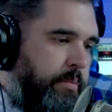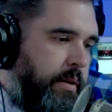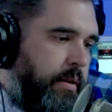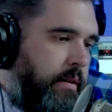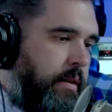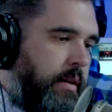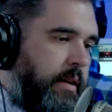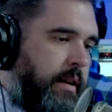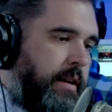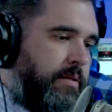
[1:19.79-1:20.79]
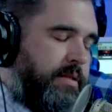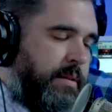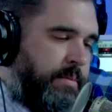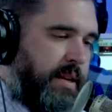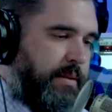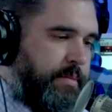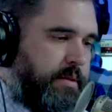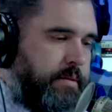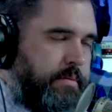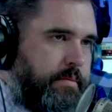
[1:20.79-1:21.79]
But,
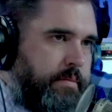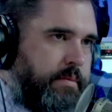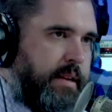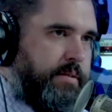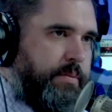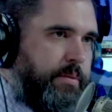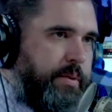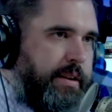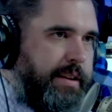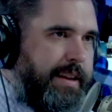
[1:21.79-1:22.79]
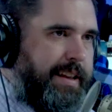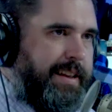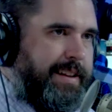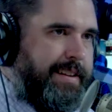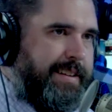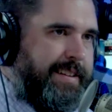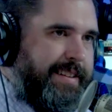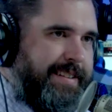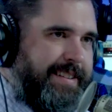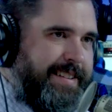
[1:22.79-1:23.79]
sometimes that's what we need
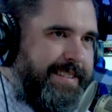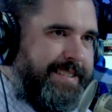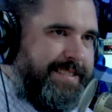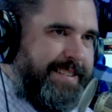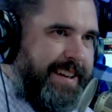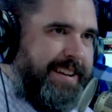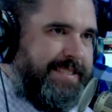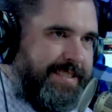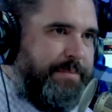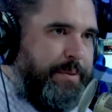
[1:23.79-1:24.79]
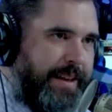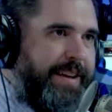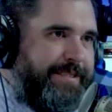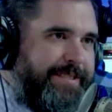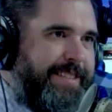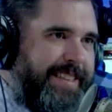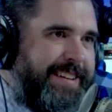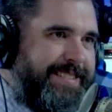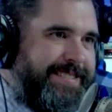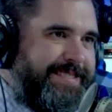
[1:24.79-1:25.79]
is just a nice, simple answer to things.